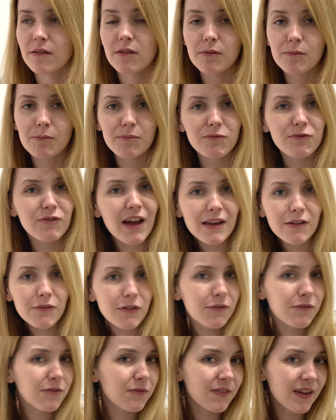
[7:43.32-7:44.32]

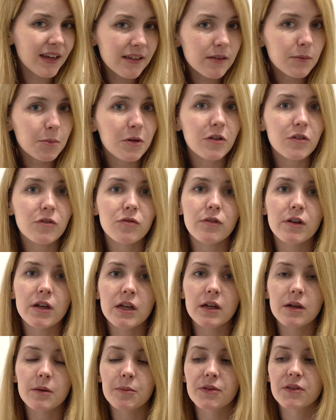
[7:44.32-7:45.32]
relevant Facebook
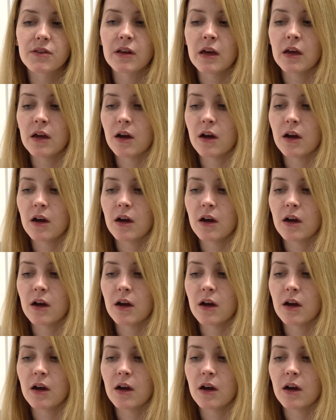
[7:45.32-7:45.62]
groups?